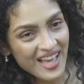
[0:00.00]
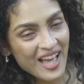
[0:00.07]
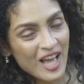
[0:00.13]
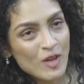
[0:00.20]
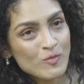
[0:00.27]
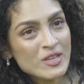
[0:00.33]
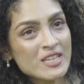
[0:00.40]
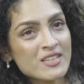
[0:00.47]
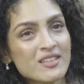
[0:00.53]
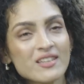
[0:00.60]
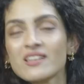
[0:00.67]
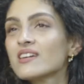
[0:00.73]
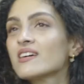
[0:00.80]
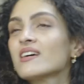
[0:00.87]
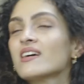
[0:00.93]
I mean,
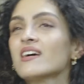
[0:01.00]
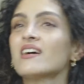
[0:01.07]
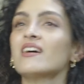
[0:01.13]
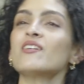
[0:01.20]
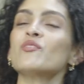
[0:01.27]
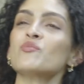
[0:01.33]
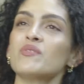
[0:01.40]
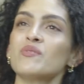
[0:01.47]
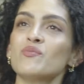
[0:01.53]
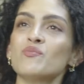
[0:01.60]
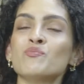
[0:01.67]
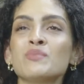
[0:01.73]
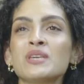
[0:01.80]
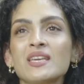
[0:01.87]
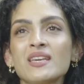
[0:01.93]

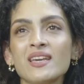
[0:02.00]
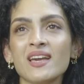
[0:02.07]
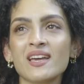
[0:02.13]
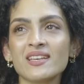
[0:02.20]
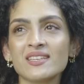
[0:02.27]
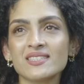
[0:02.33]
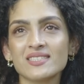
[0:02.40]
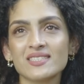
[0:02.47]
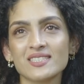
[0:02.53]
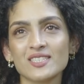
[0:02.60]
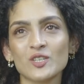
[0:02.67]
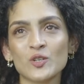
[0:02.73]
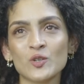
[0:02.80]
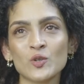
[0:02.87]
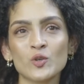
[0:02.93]
me as
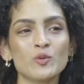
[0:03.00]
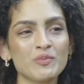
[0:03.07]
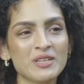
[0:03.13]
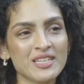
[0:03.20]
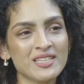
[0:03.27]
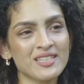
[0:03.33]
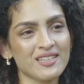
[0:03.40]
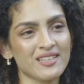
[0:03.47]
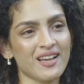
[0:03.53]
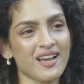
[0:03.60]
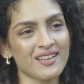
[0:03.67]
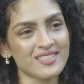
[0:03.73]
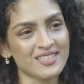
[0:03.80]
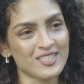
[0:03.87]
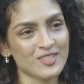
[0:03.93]
Rukmini,
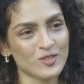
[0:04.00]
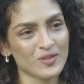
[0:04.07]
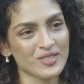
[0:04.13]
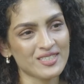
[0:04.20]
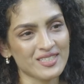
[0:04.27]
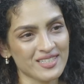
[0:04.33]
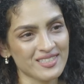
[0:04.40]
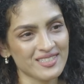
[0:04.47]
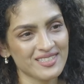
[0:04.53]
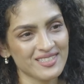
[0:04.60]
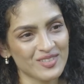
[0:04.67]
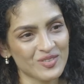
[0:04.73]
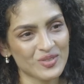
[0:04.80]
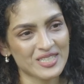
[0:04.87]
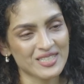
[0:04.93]
I cease to exist,
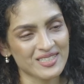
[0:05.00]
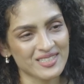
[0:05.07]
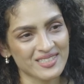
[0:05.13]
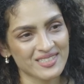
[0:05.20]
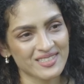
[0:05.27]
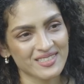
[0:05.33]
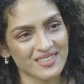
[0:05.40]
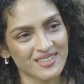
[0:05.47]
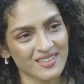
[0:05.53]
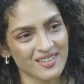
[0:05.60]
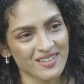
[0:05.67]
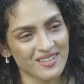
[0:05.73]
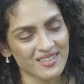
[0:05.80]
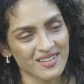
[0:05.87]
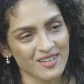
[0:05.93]
which is
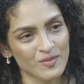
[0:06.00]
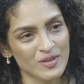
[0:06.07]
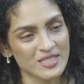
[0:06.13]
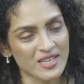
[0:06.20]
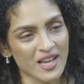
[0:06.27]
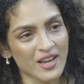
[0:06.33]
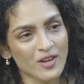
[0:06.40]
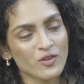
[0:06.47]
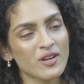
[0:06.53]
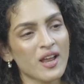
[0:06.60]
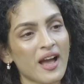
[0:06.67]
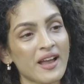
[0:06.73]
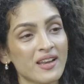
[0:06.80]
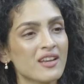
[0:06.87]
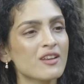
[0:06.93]
amazing. I don't
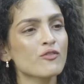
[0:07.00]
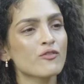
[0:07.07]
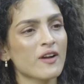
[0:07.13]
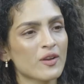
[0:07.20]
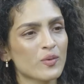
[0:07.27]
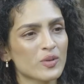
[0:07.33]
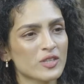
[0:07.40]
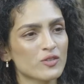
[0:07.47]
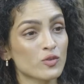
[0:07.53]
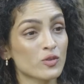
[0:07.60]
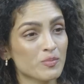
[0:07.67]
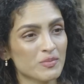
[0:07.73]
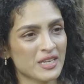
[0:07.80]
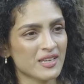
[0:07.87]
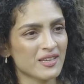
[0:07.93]
identify with
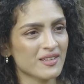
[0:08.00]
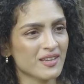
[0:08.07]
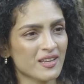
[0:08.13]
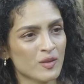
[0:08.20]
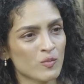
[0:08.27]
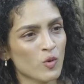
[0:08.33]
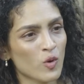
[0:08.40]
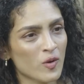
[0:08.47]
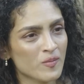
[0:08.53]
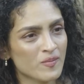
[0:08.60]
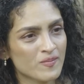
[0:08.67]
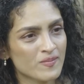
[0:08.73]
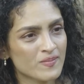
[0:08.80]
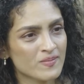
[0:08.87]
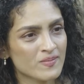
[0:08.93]
Rukmini anymore.
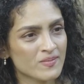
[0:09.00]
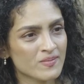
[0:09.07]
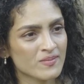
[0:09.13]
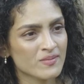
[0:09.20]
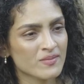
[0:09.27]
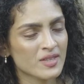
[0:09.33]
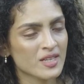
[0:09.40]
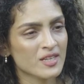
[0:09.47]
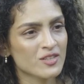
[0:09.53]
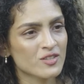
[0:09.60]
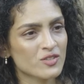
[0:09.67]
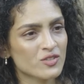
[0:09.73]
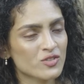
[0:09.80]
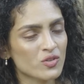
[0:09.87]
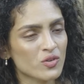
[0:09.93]

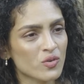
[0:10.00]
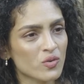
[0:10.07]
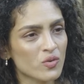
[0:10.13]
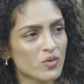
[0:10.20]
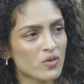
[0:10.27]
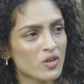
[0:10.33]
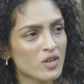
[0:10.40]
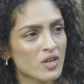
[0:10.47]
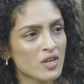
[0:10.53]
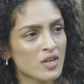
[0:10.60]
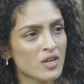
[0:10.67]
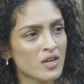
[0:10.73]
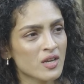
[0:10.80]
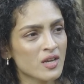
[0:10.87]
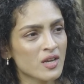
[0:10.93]
So,
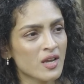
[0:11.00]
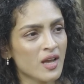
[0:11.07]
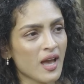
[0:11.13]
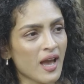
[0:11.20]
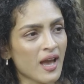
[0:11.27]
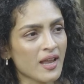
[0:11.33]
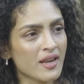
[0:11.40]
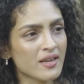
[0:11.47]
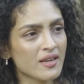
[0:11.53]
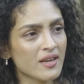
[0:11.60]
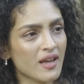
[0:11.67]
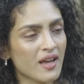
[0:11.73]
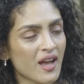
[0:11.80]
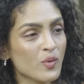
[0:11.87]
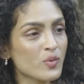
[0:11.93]
and
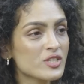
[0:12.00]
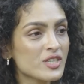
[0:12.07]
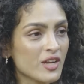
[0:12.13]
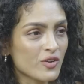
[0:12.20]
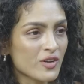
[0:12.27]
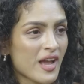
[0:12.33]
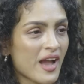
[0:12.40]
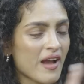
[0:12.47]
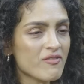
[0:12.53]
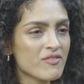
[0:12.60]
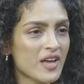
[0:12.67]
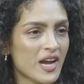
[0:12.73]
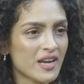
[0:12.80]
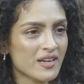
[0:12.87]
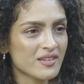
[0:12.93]
I wish I could have
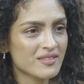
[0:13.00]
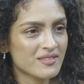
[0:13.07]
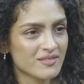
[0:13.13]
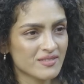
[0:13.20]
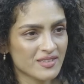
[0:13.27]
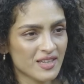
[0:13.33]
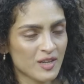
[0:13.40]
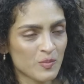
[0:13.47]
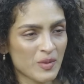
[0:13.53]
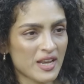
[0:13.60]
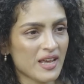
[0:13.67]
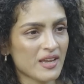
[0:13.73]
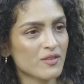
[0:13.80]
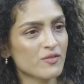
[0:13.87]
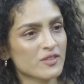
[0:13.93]
that in my
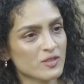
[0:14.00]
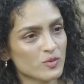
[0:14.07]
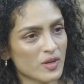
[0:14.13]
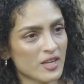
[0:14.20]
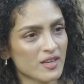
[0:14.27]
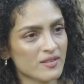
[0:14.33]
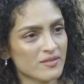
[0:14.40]
life as well.